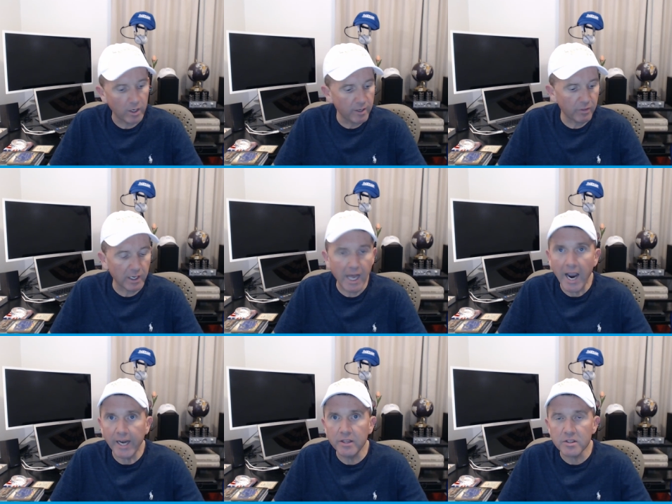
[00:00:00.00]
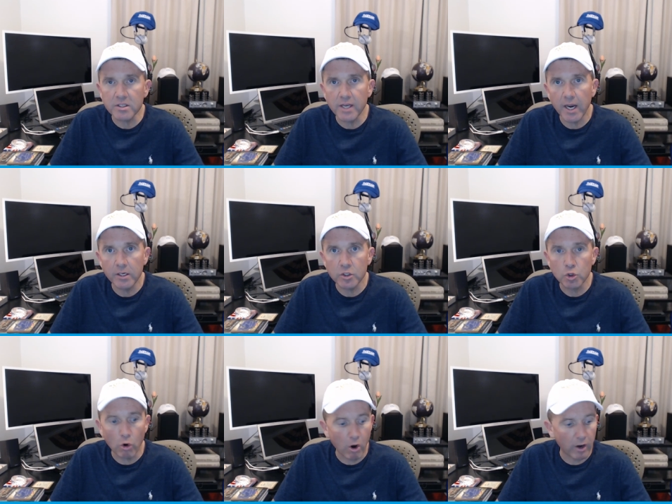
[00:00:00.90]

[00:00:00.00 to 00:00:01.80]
The line in the sand is drawn.